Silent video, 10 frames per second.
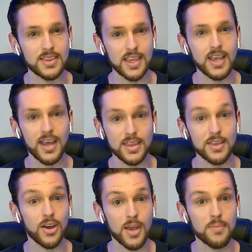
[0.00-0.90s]
think i
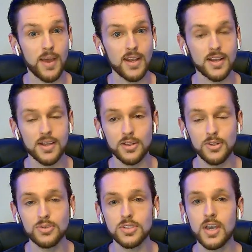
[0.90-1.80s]
thought i might
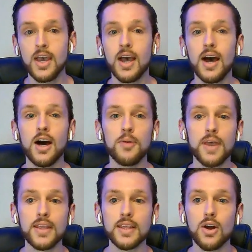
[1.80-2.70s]
lose um
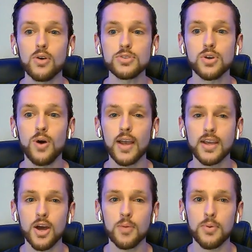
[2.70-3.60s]
and then also i
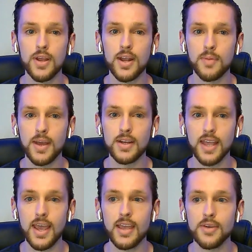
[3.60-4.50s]
can operate in my
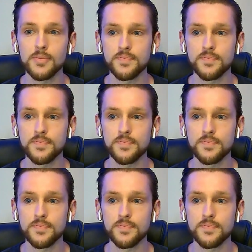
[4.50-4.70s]
day